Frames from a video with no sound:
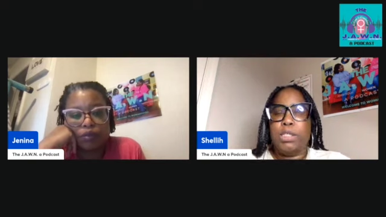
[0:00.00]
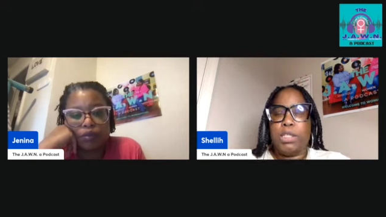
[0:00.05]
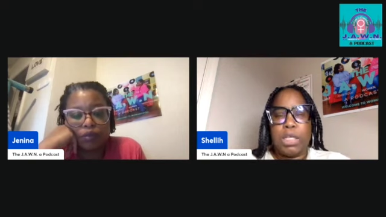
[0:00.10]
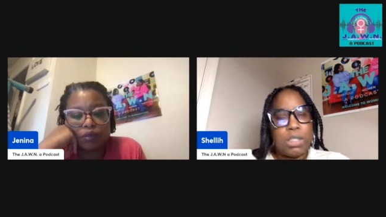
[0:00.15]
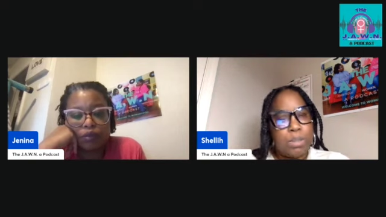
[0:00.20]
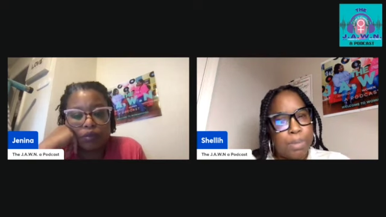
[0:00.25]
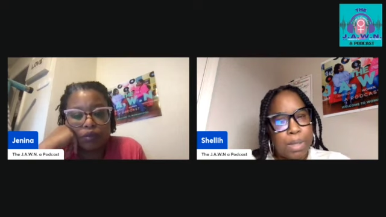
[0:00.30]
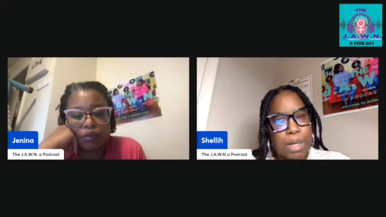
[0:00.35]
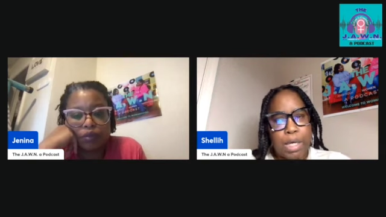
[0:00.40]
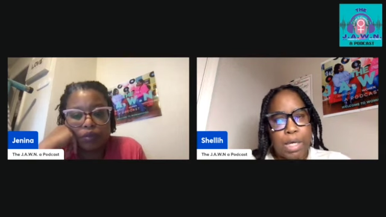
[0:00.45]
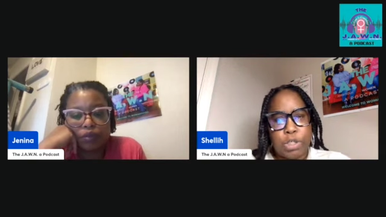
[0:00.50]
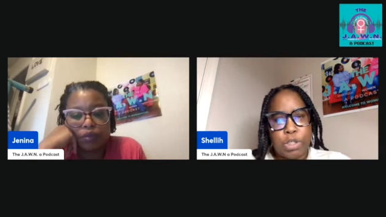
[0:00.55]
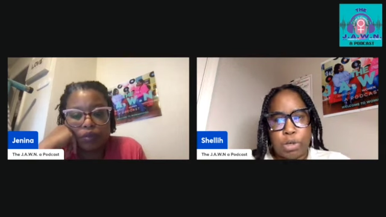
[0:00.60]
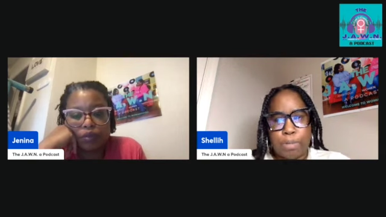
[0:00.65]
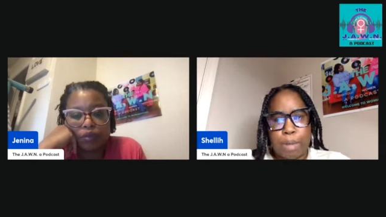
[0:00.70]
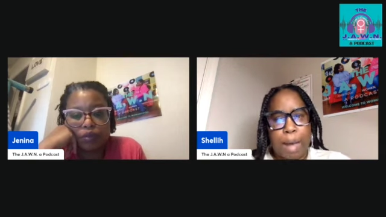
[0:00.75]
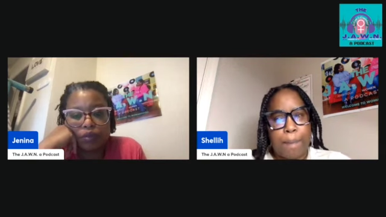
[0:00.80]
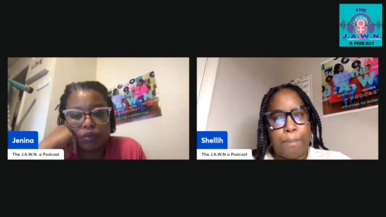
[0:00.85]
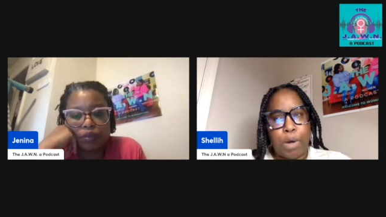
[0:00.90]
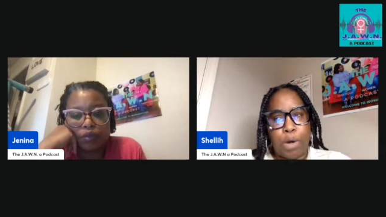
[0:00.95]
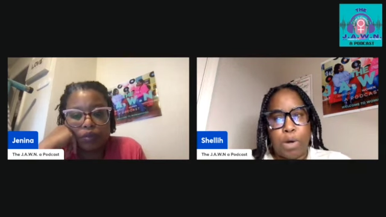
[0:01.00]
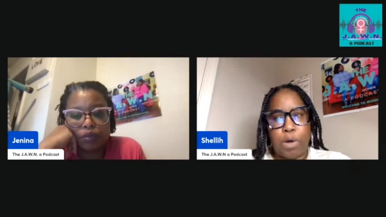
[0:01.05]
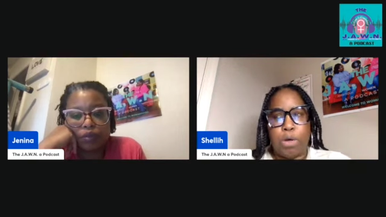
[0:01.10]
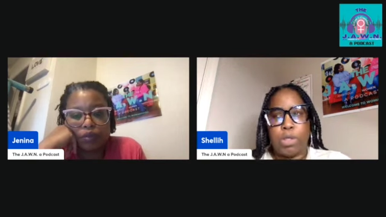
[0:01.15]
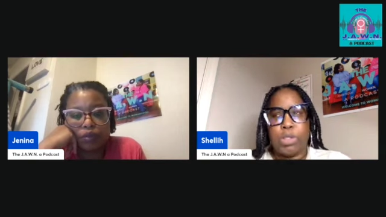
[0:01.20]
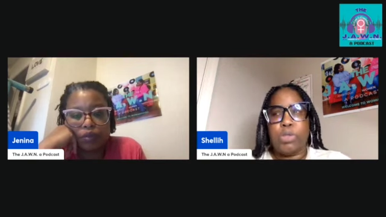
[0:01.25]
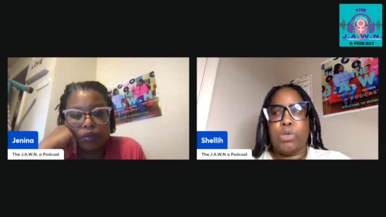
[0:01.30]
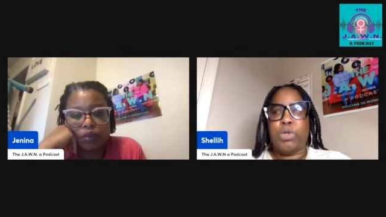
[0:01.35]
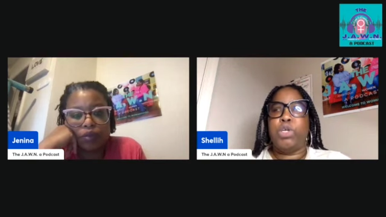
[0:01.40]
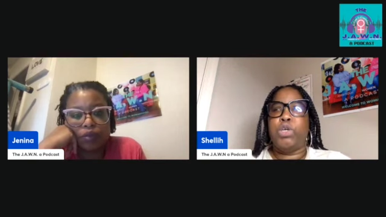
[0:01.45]
Speaker 1: just because you're my
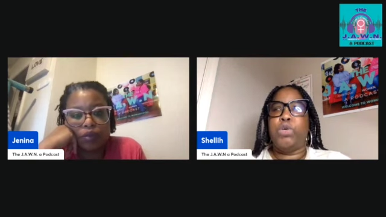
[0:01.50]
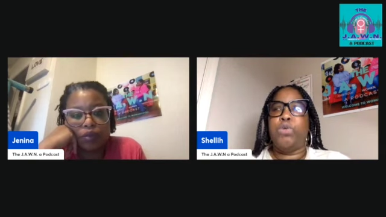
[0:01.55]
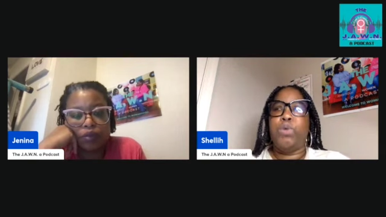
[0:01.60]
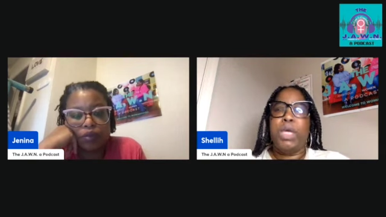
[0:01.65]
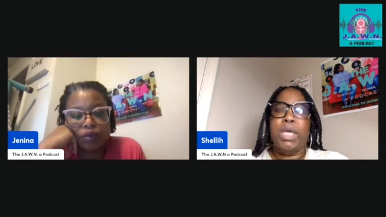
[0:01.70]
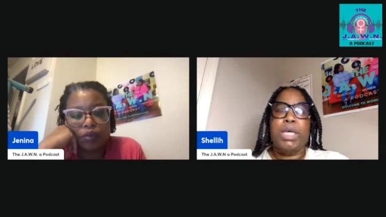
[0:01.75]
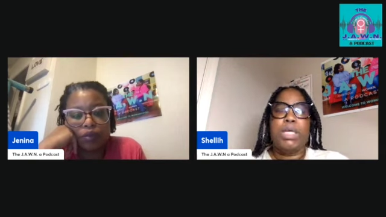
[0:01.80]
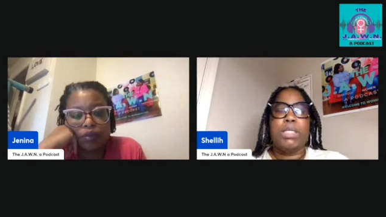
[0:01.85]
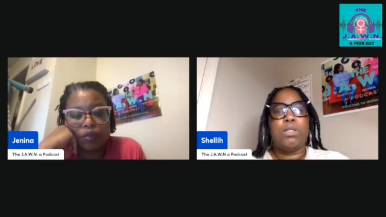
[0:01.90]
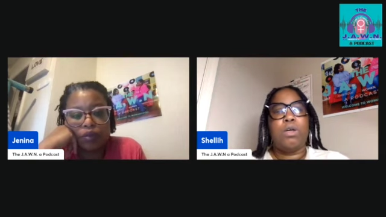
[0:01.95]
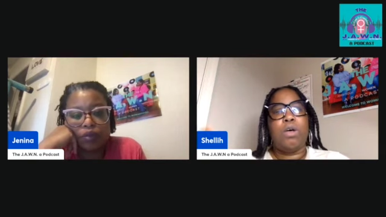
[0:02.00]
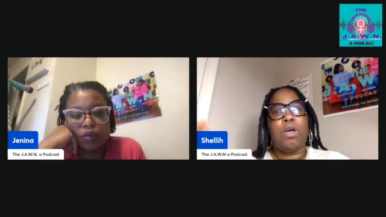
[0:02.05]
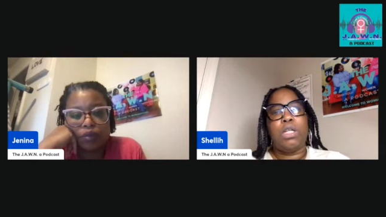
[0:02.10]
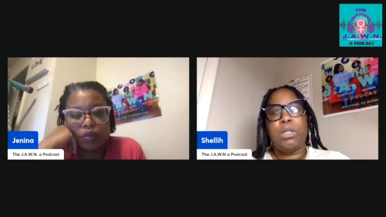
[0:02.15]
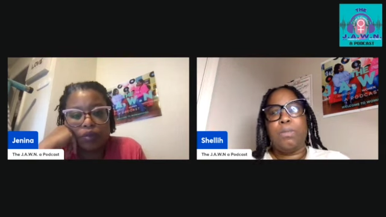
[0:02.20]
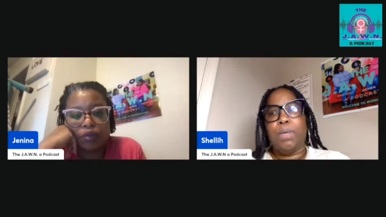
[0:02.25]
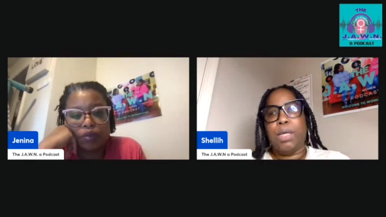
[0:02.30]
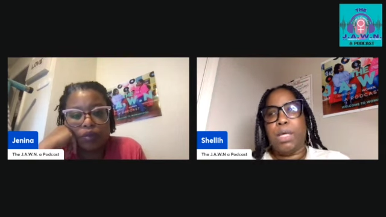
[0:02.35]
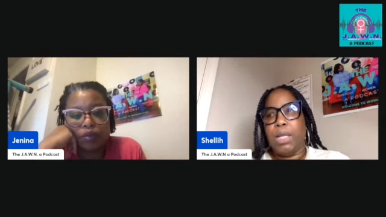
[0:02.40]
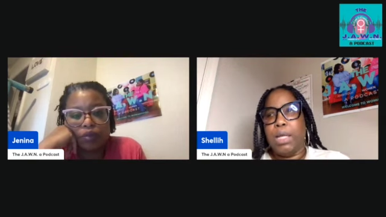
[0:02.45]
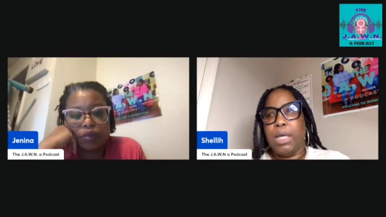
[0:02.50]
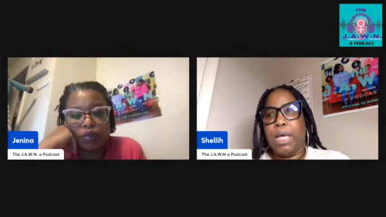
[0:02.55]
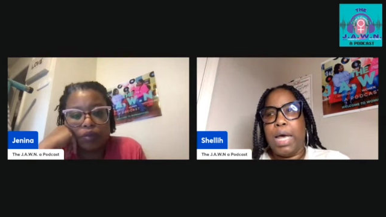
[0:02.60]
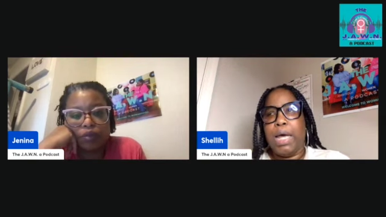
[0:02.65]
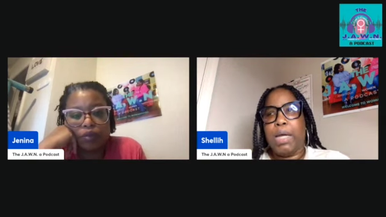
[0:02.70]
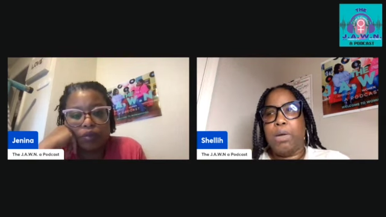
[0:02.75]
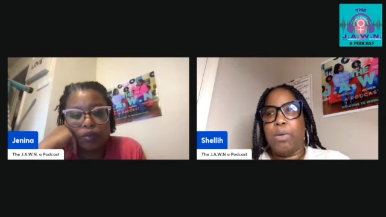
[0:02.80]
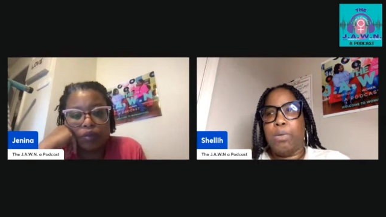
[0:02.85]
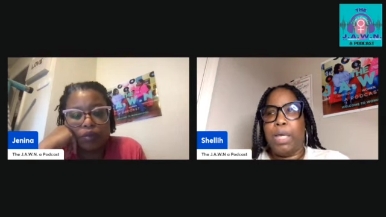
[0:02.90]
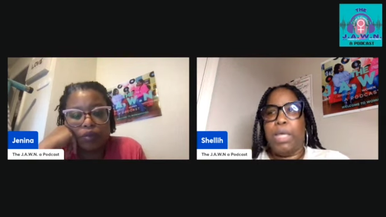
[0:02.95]
boss or you can't talk to me any
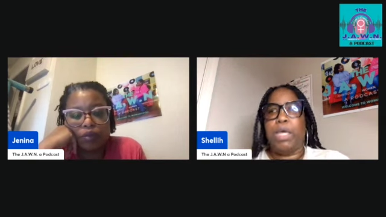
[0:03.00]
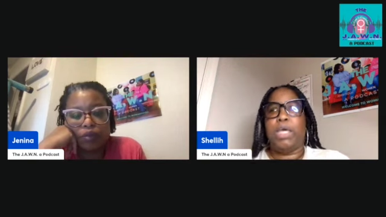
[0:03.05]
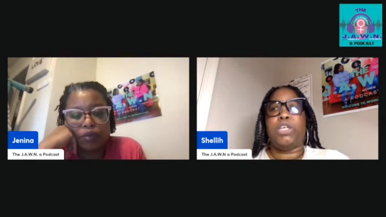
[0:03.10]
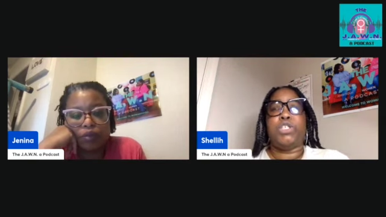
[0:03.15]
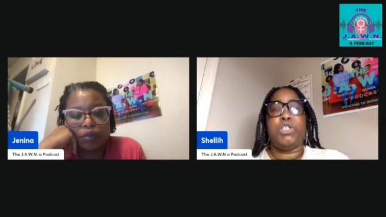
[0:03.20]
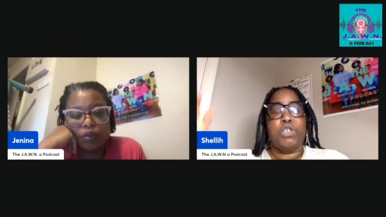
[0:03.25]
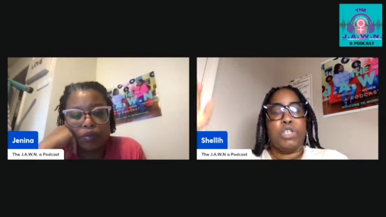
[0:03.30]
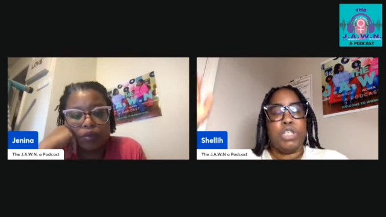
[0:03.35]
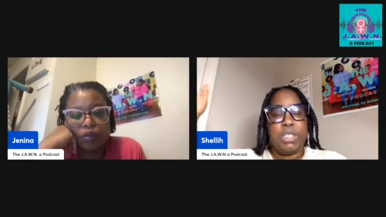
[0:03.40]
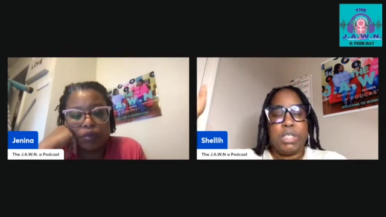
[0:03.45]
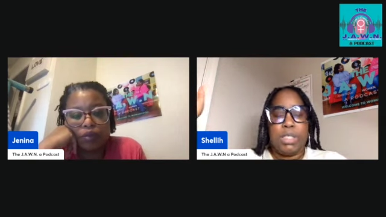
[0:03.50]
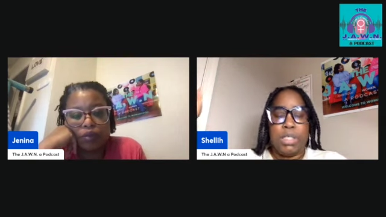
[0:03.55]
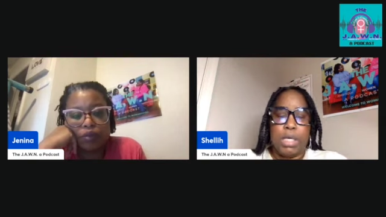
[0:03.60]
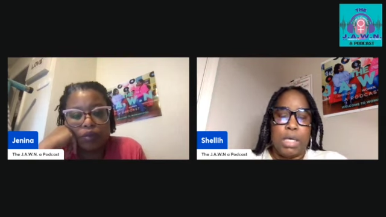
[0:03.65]
kind of way because you're the